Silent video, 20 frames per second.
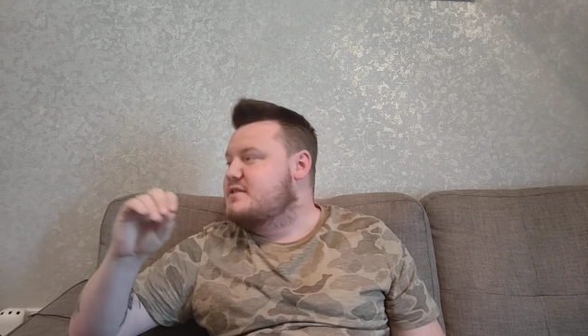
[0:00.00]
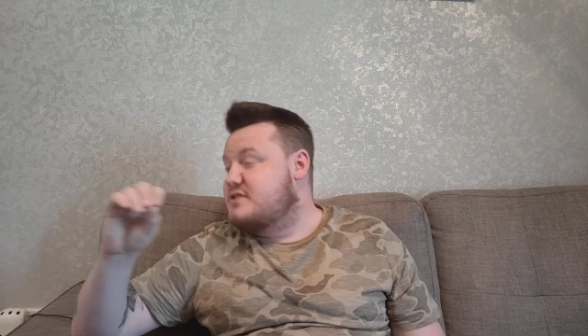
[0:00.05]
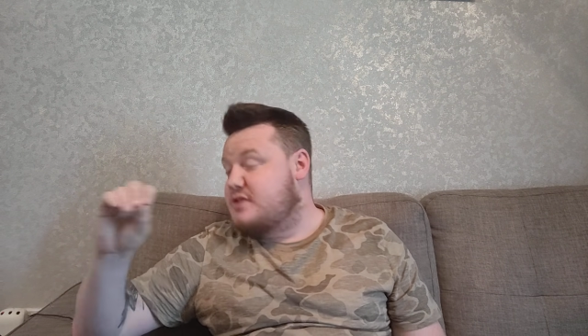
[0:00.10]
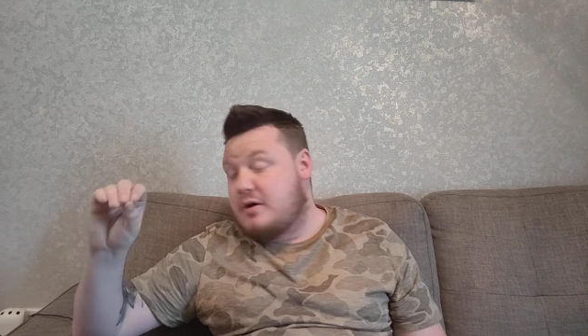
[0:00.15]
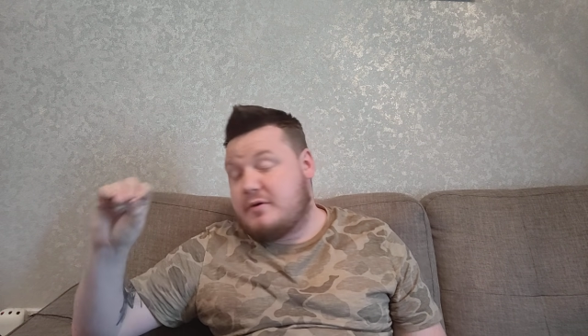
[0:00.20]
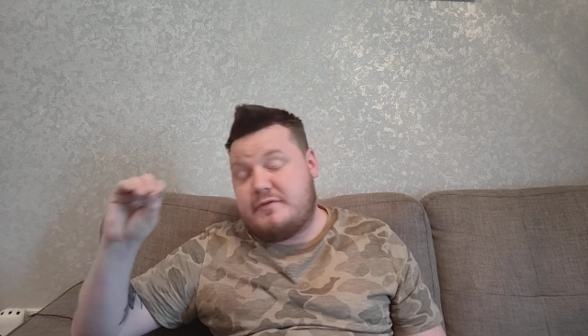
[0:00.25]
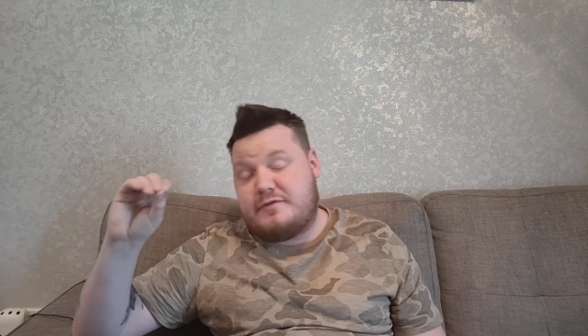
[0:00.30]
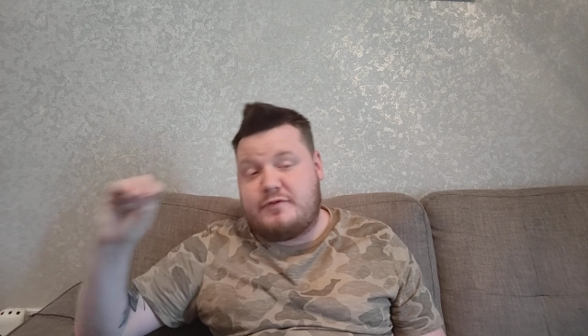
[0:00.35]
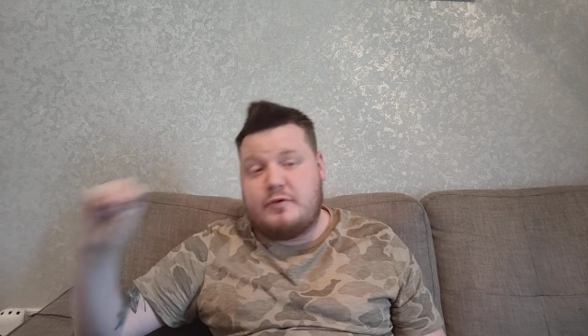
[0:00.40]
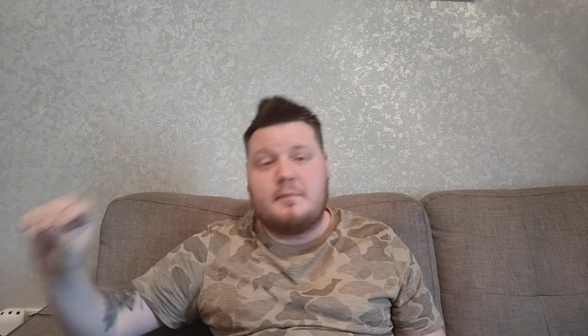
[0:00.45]

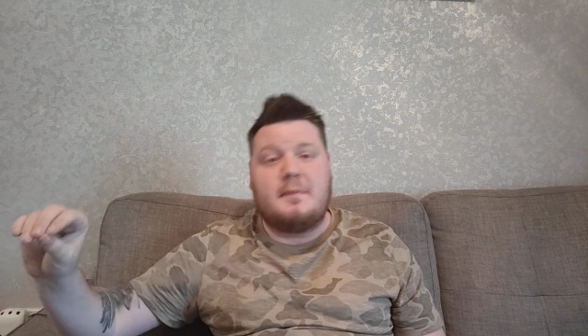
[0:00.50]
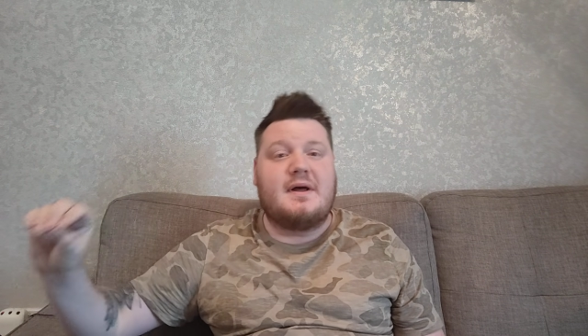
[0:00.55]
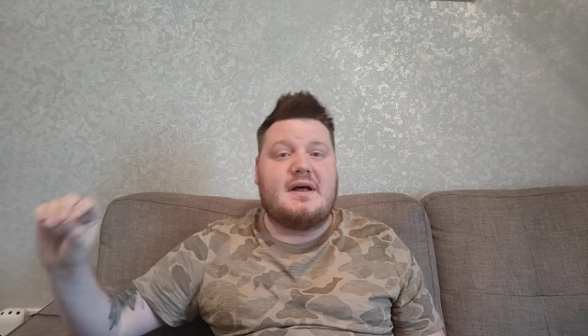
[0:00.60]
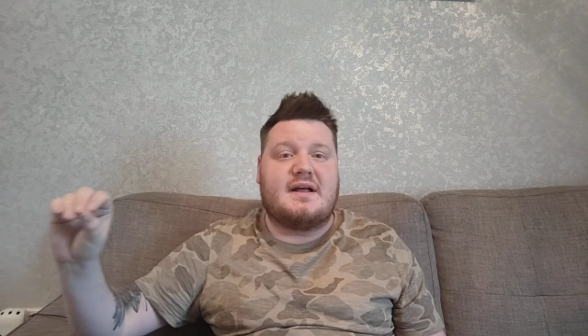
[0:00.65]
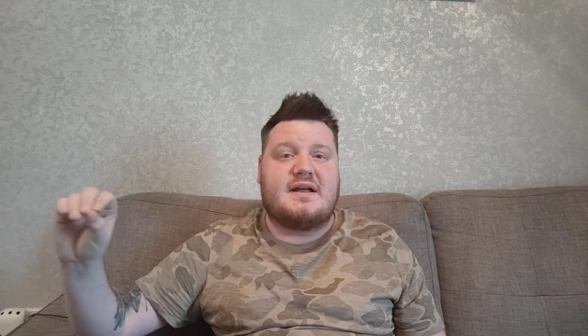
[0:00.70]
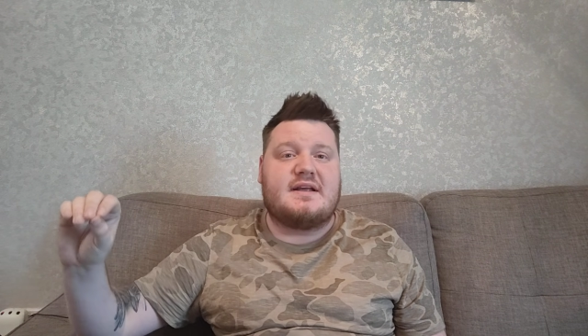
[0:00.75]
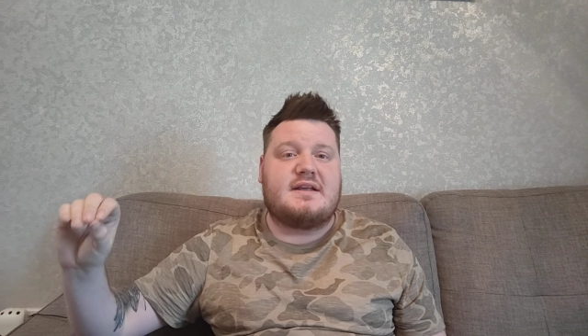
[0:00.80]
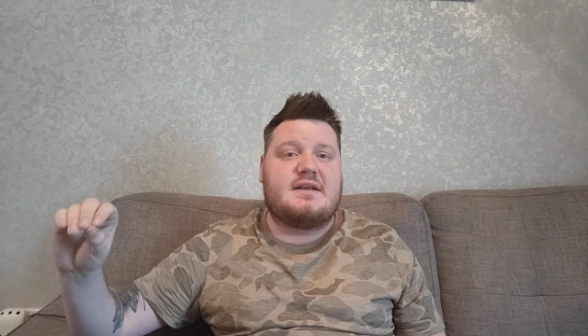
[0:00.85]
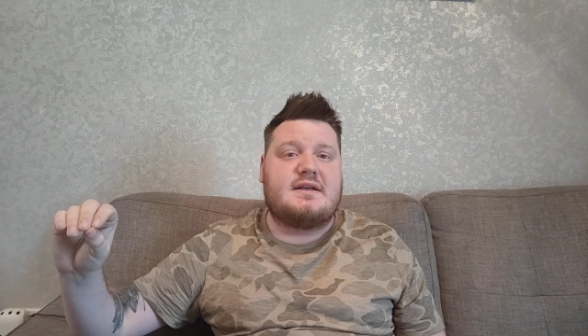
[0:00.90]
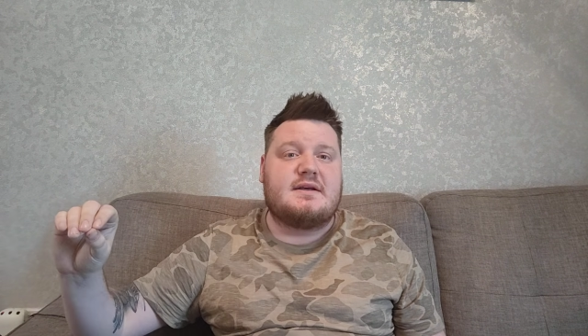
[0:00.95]
So for
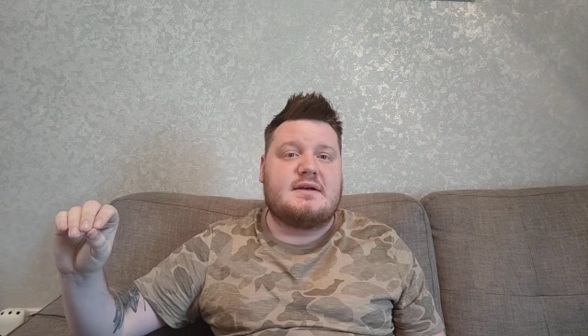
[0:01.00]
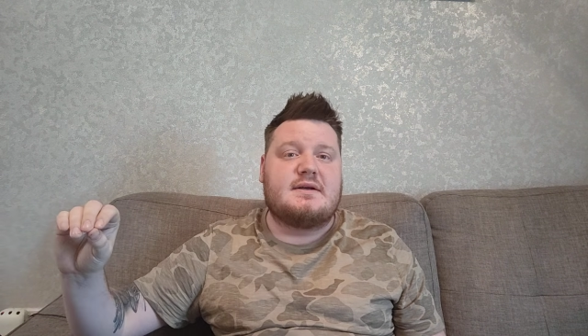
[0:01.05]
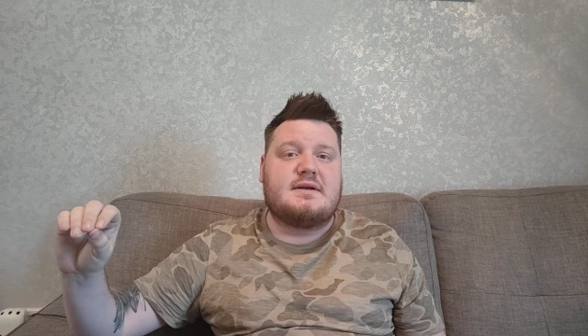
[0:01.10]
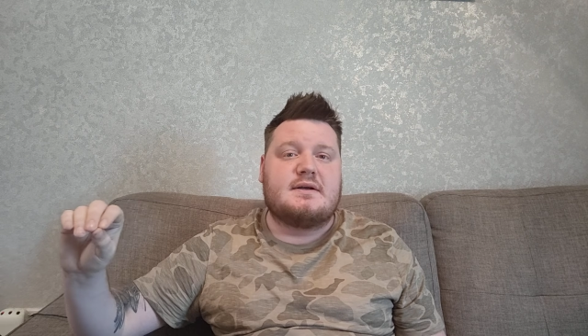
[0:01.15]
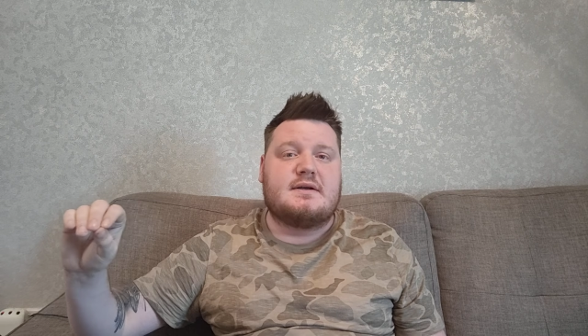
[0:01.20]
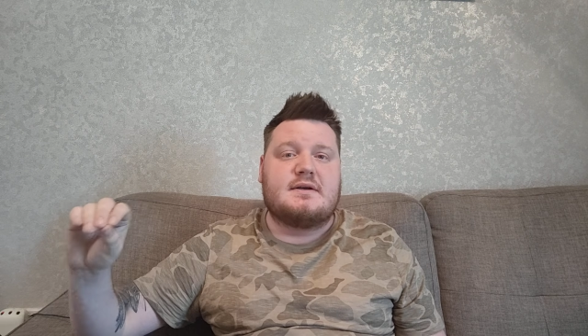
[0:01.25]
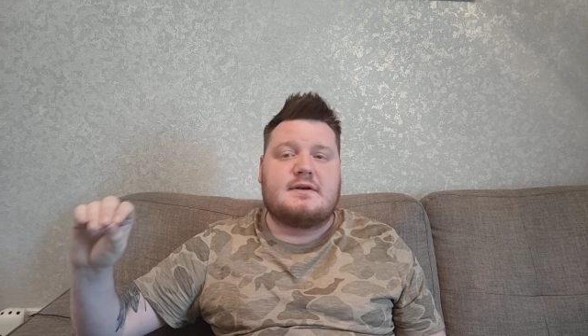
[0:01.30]
me,